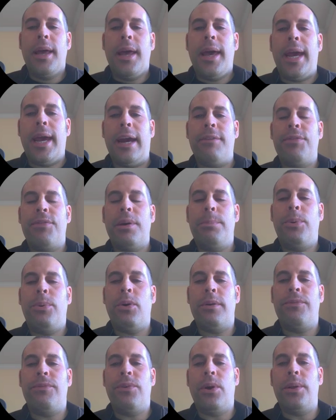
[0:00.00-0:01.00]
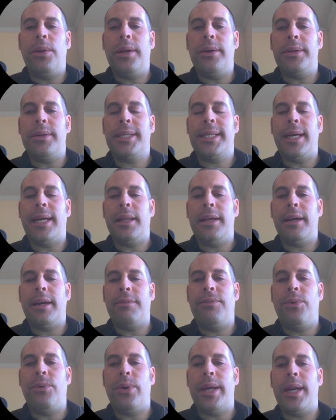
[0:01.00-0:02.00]
Half the portfolio is selling
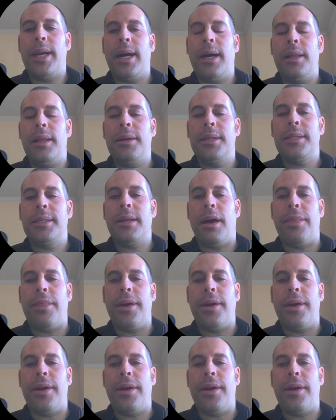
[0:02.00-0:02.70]
at $40, the